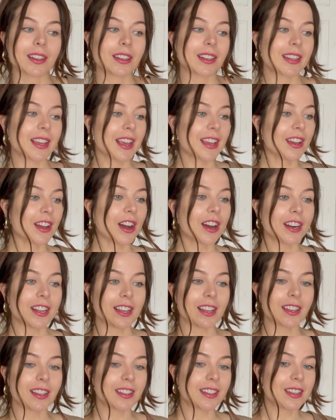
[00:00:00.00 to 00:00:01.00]

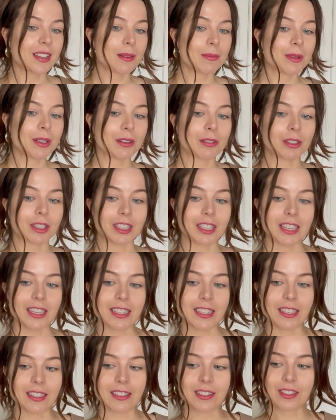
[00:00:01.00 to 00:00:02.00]
chaotic, Kibbe
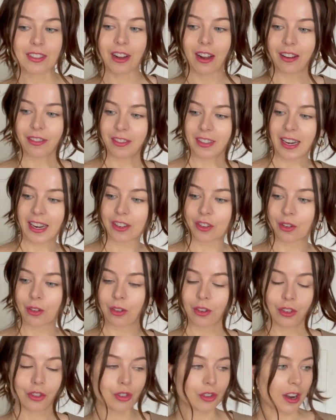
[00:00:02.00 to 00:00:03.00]
related, soft
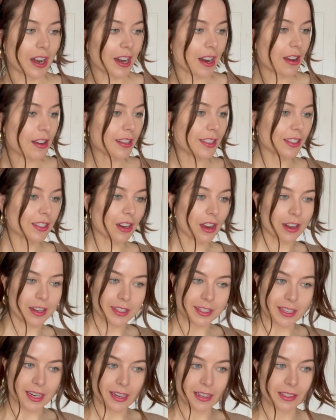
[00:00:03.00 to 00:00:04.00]
natural try-ons
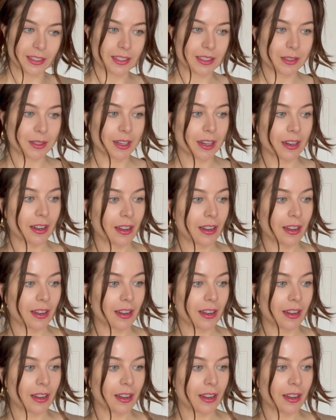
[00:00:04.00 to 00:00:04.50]
content,